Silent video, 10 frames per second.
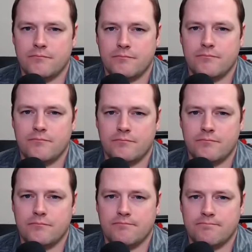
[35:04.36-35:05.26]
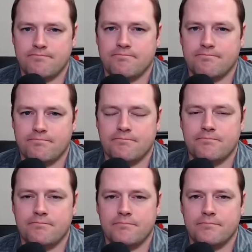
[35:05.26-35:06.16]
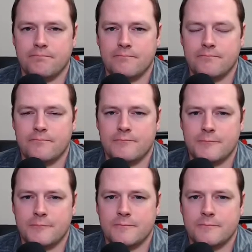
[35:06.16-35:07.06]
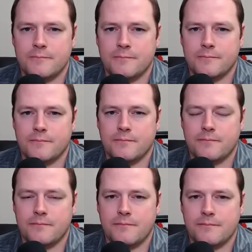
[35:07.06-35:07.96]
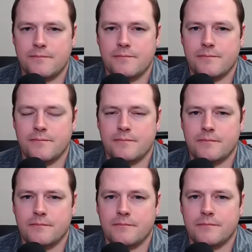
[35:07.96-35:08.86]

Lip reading: The person shown says nothing.